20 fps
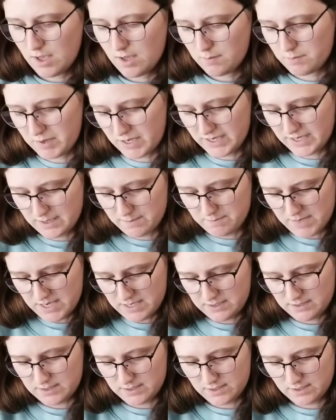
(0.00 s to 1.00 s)
by
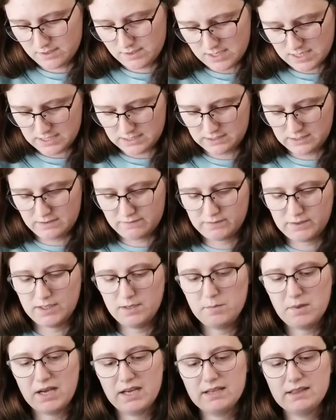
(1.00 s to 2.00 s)
Amanda at Lovely
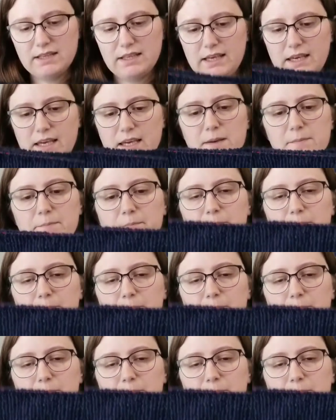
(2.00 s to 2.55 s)
by Lee.